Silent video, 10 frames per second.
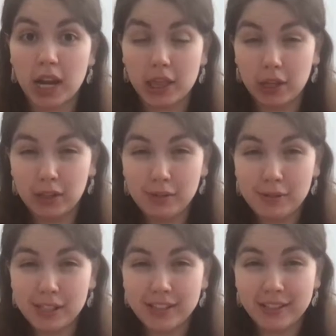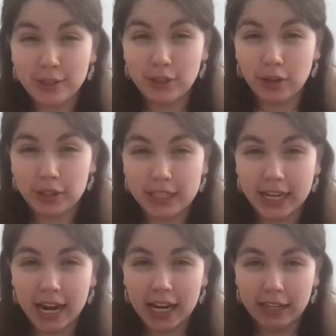The glue is going to start to
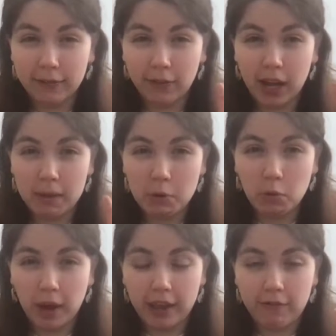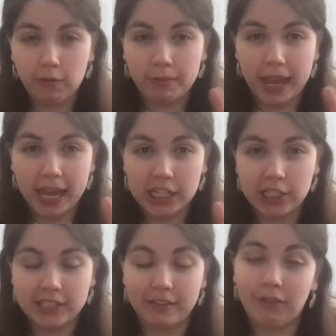kind of come away from the
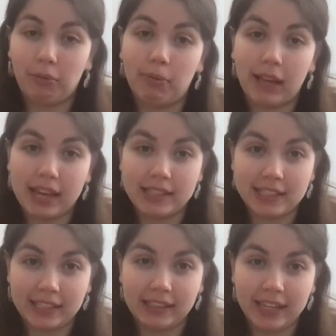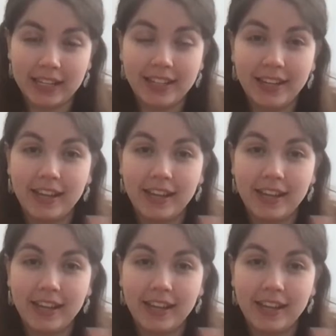edges of your plastic lid.